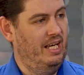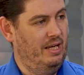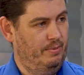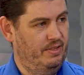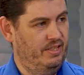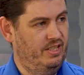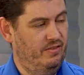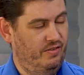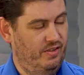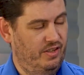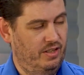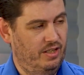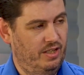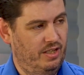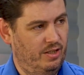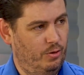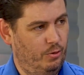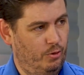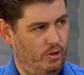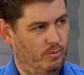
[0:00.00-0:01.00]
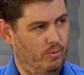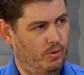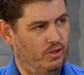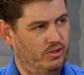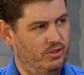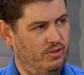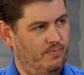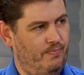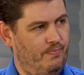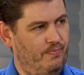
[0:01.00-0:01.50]
ABC audio
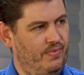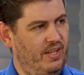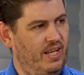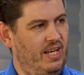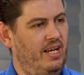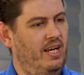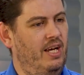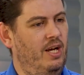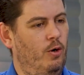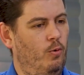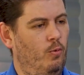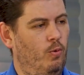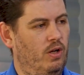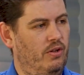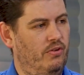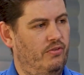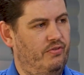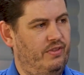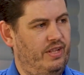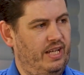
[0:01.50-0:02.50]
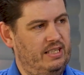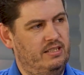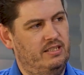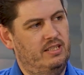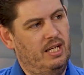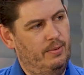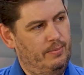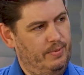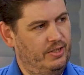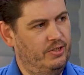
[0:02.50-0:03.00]
bars. Well, that's
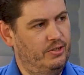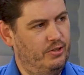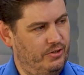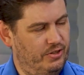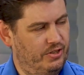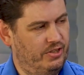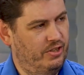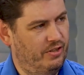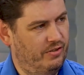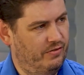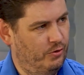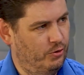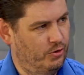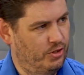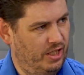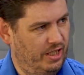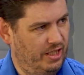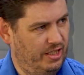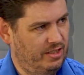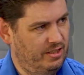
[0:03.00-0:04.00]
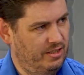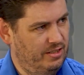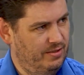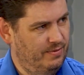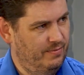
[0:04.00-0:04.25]
coming to TesiraFORTE X.